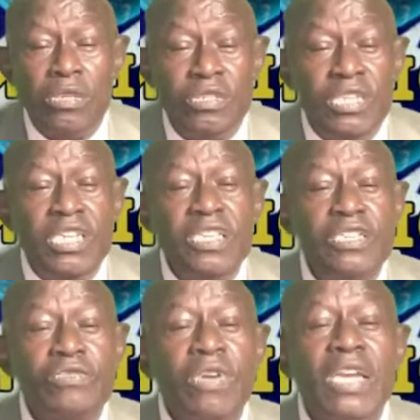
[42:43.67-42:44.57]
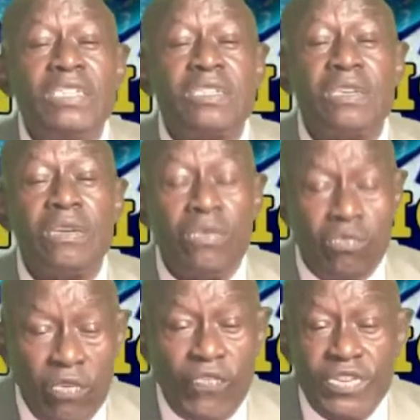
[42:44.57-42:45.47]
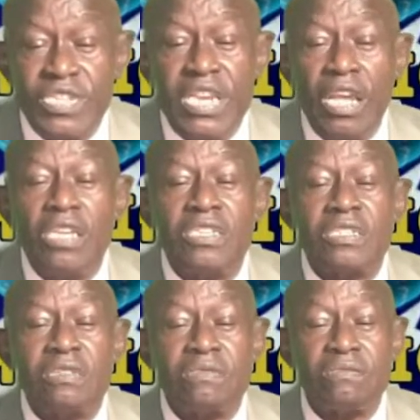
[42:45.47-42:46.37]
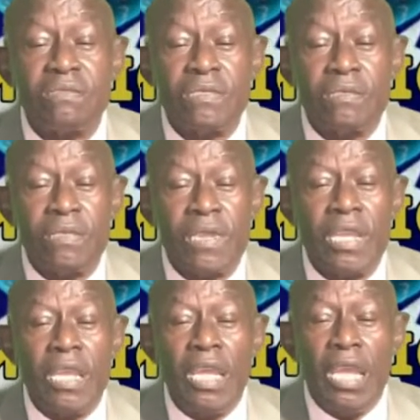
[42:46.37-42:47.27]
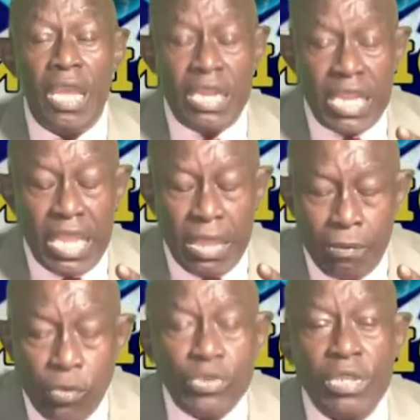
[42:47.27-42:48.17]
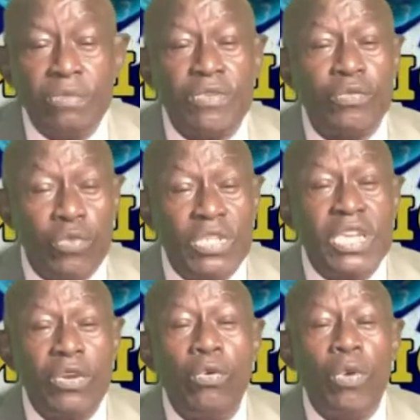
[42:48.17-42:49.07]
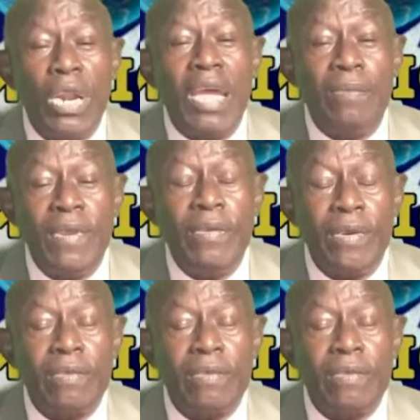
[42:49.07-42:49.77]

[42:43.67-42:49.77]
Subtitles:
Jesus Christ will forsake us, and the Muslims will take over Liberia.